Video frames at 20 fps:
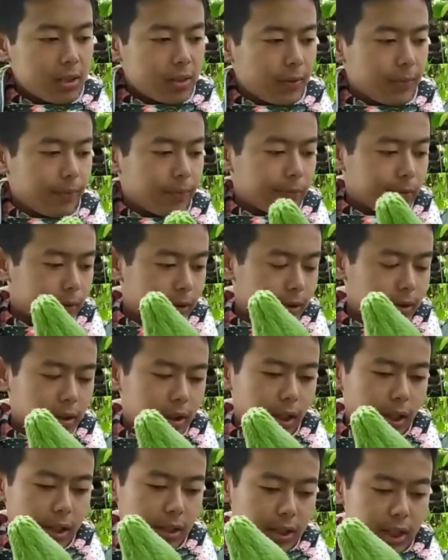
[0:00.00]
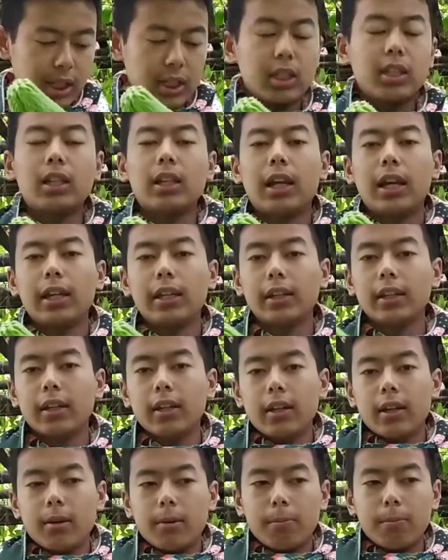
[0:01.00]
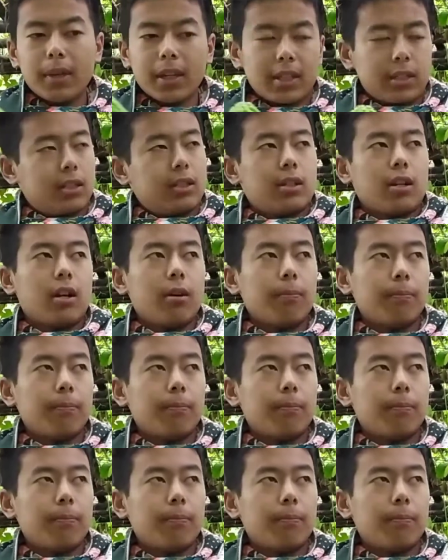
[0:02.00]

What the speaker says: they taste like mixed up